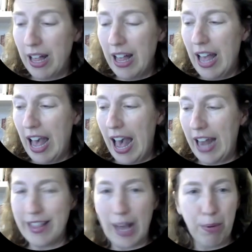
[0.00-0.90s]
Mm-hmm. And
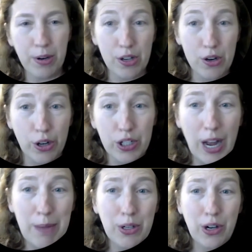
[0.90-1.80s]
at that point the New York
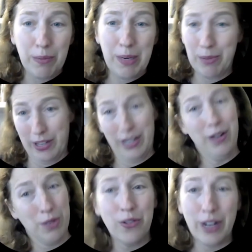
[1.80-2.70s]
Times called me and was like, "Oh,
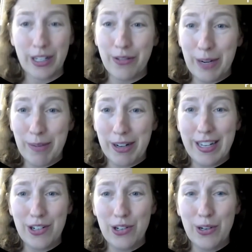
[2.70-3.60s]
would you like to write about
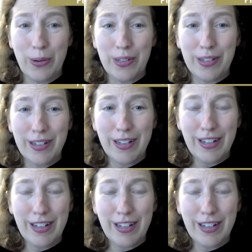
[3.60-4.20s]
dead Jews?"